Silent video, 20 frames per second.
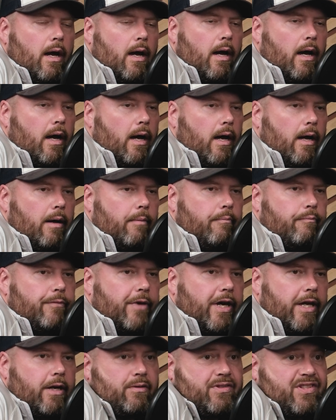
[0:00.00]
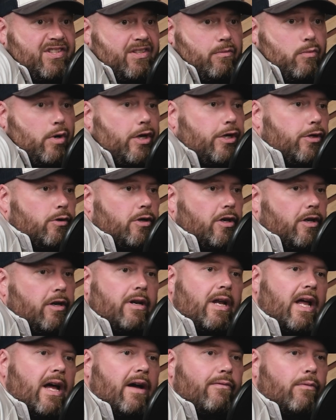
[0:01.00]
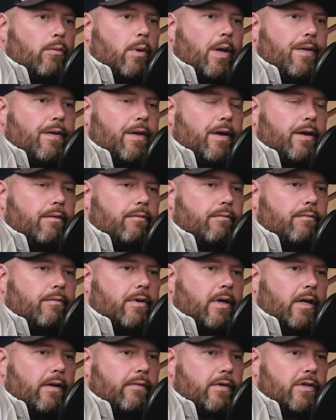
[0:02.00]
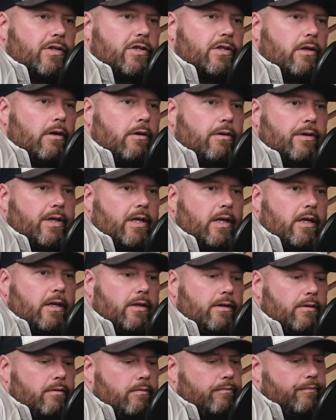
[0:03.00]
I don't see why you couldn't have one that kind of consolidated